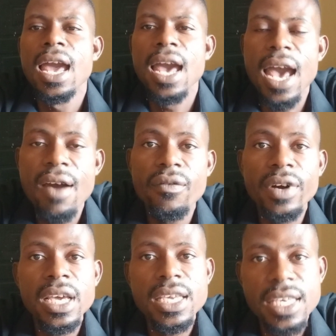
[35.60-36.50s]

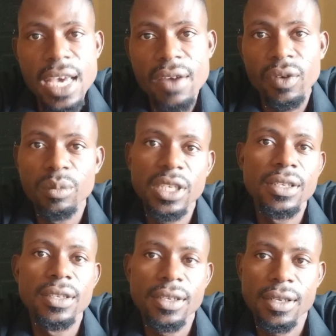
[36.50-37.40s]
every year from these
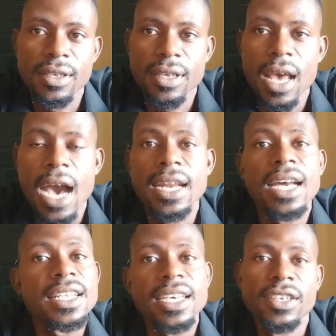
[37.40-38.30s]
diseases, and
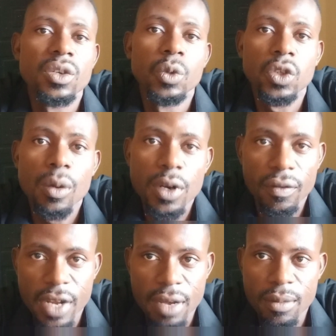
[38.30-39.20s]
heart attack is the most common of
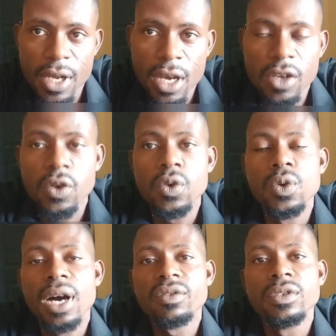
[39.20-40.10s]
them. So you
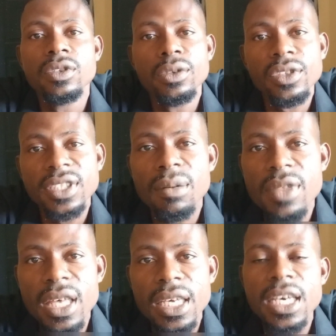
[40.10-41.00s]
have to do
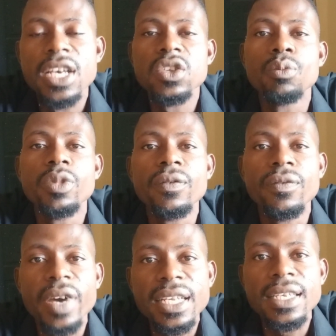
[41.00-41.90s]
something to
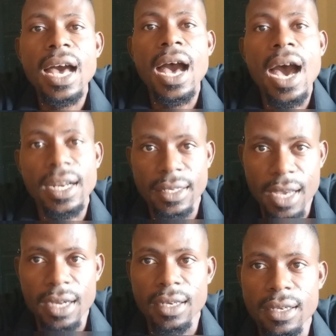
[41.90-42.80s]
prevent heart
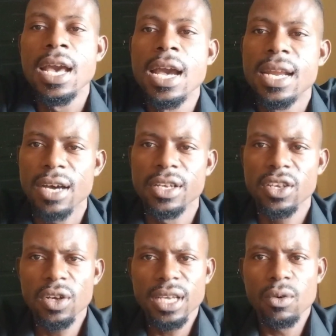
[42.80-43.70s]
attack. Now, the
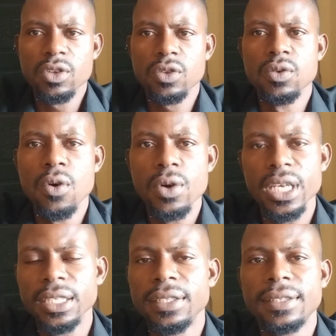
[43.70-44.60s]
second thing I want you to know
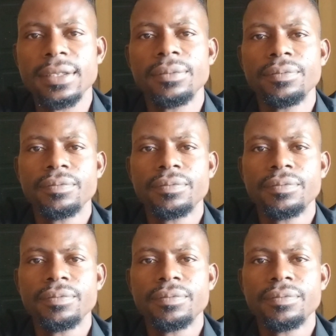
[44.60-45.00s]
is